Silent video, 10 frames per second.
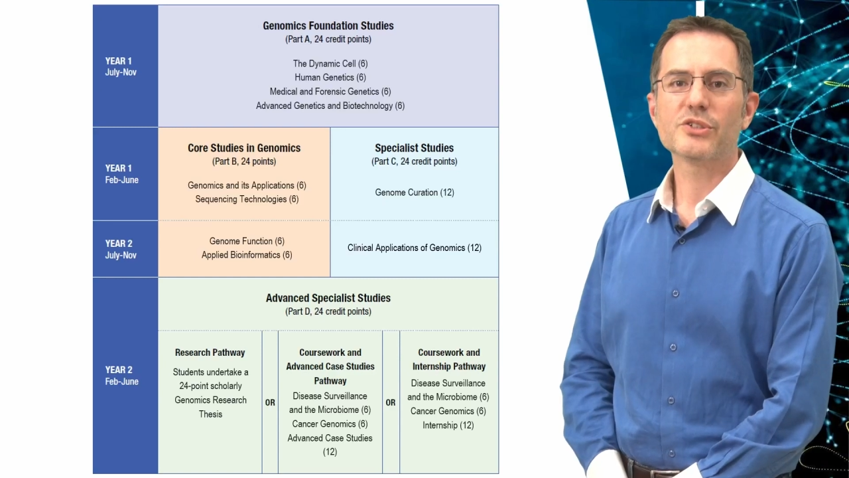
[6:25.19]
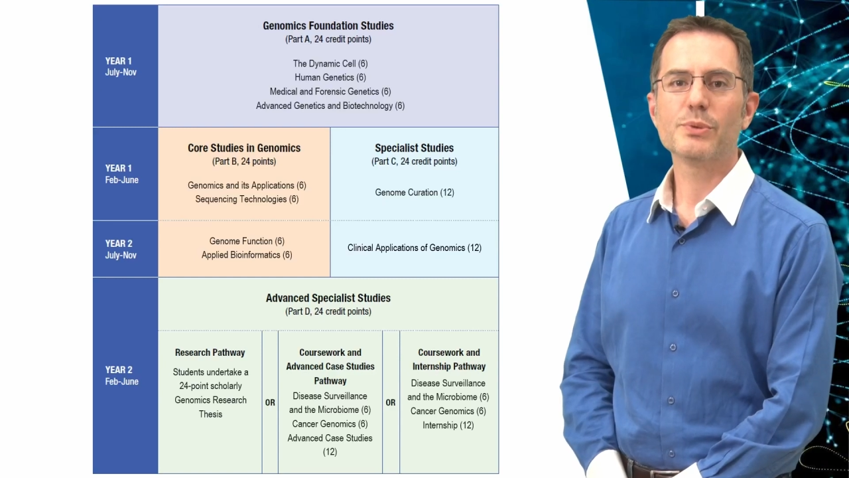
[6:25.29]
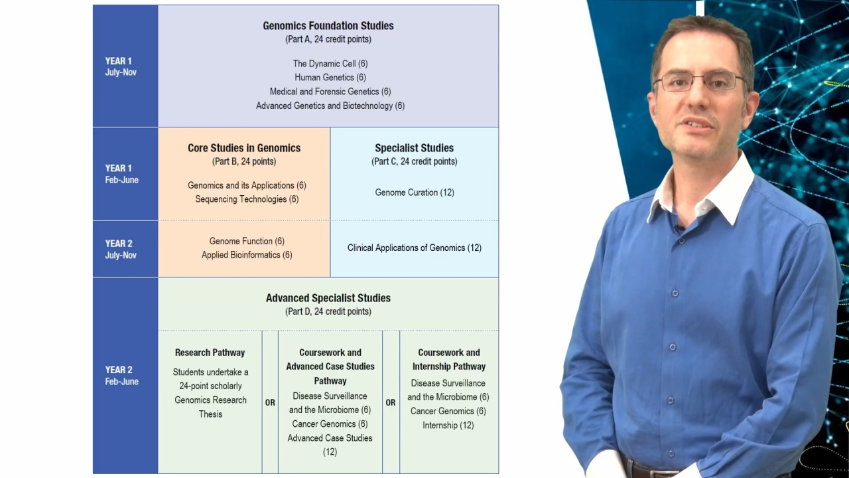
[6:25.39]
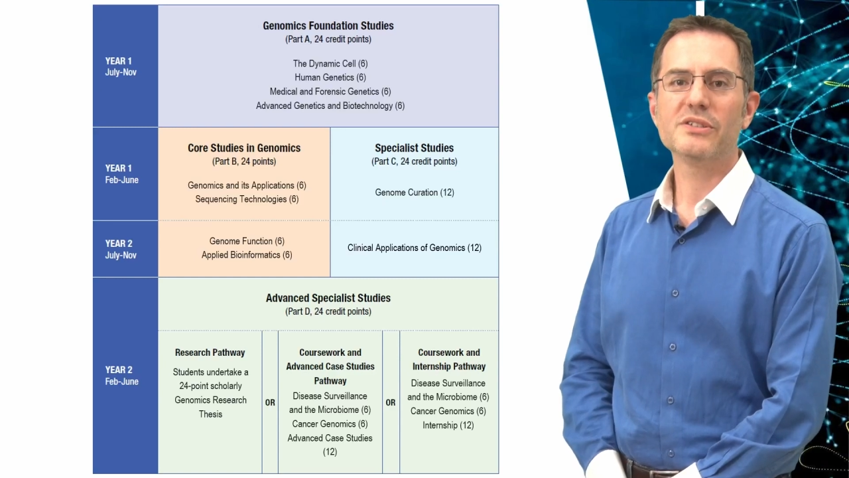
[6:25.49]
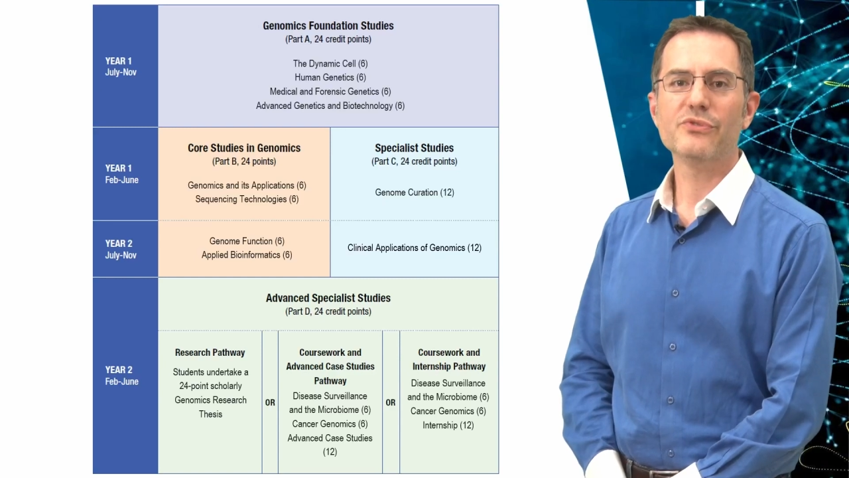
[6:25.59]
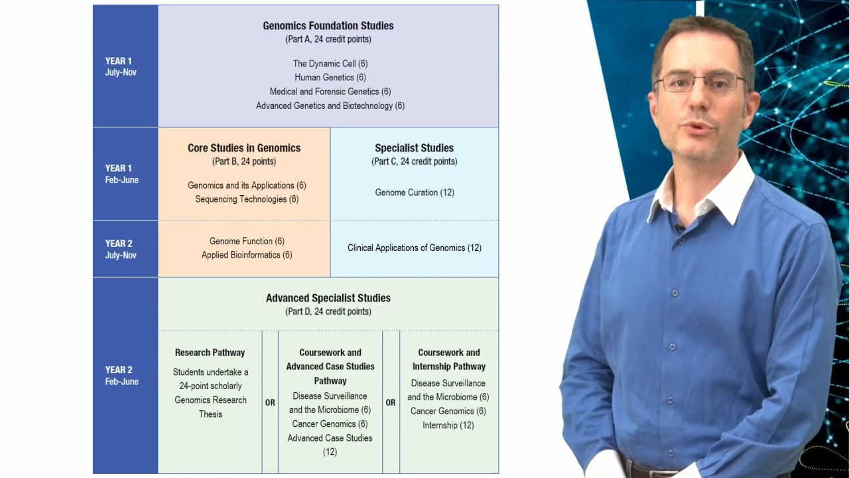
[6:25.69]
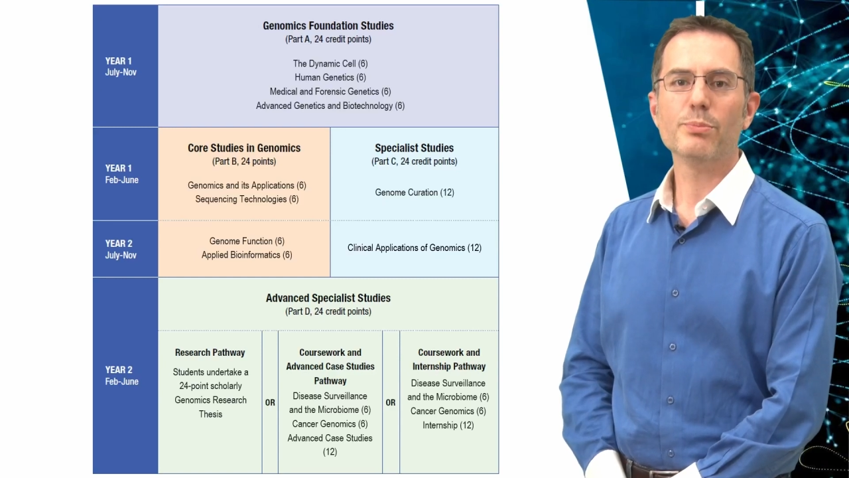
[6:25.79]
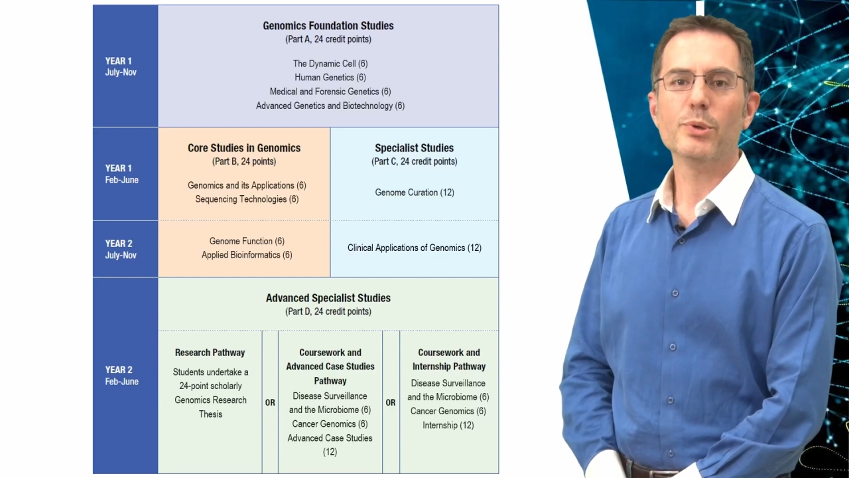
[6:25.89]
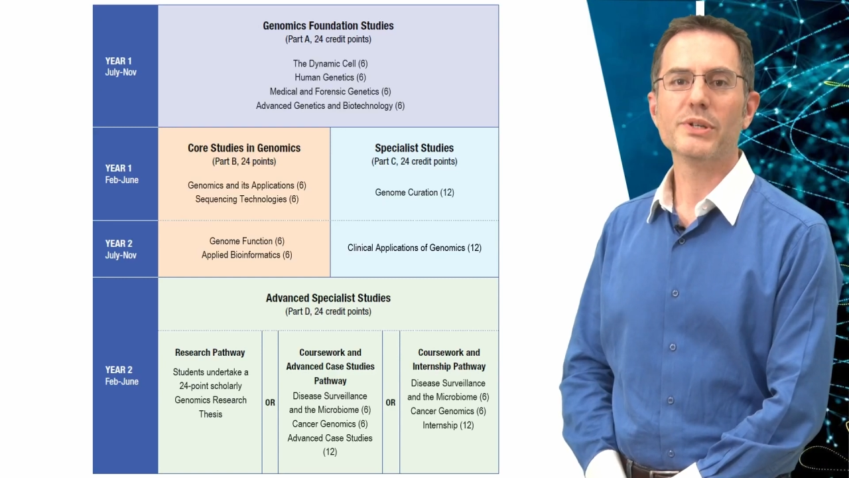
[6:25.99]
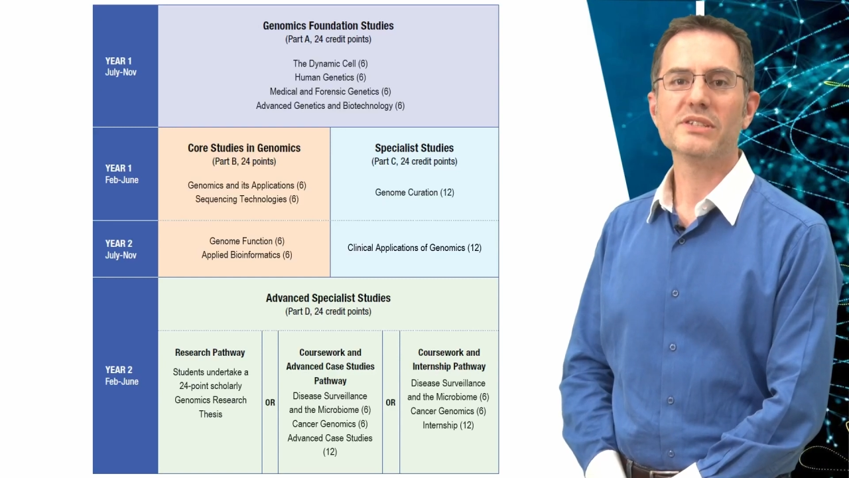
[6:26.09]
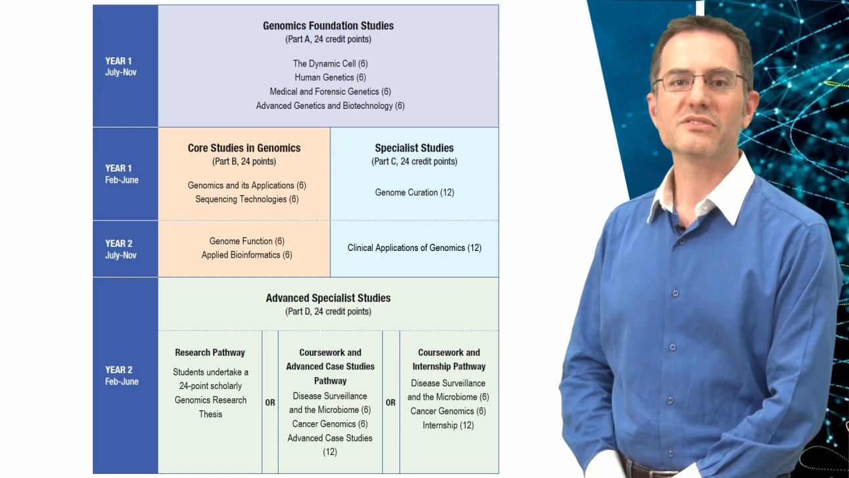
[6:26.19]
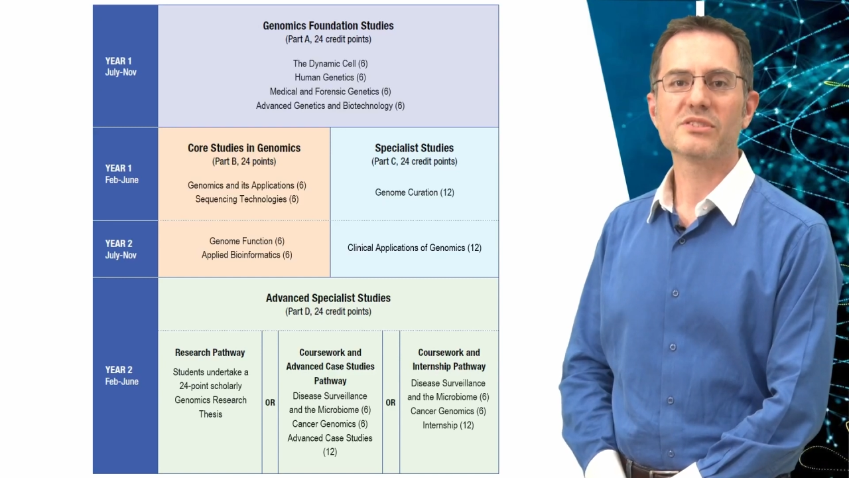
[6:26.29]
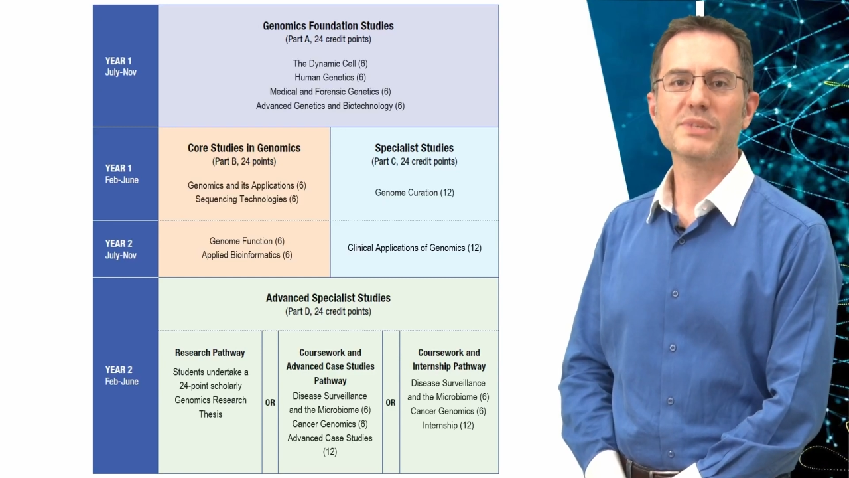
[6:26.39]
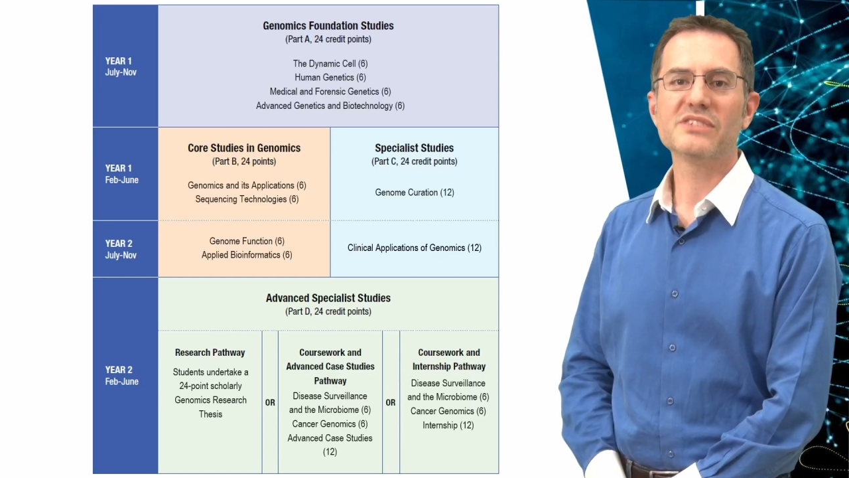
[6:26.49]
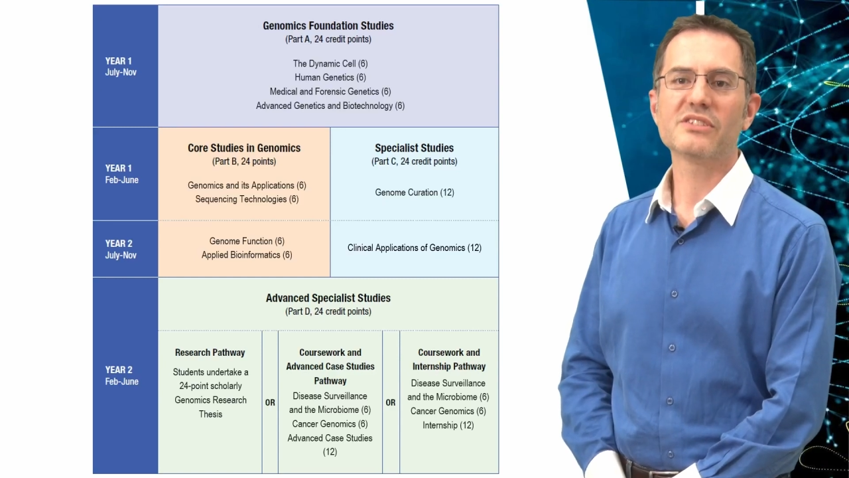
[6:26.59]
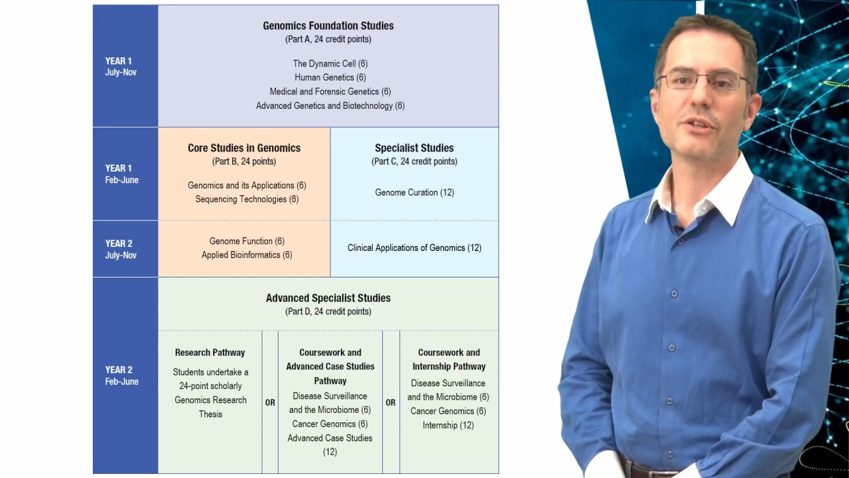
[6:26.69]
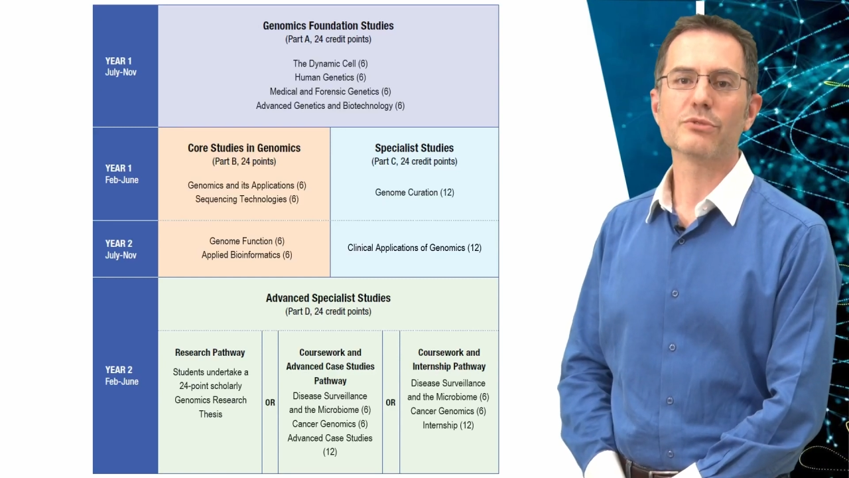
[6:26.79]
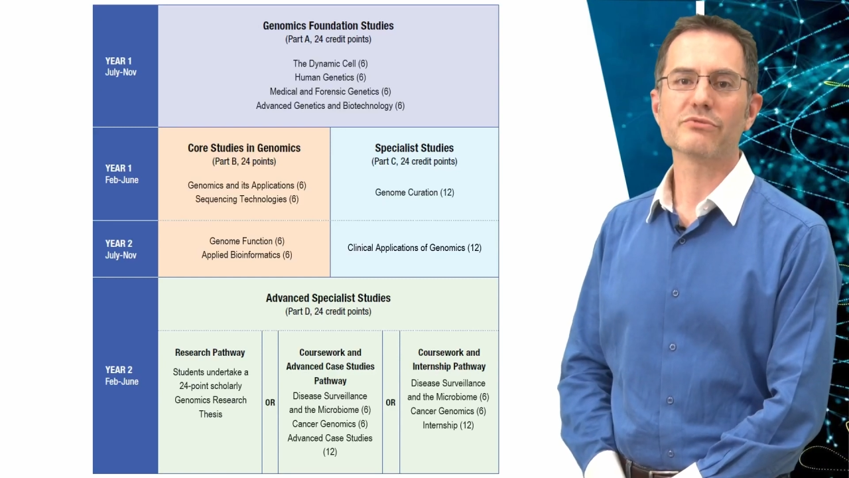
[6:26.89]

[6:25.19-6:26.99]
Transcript: 24-point semester-long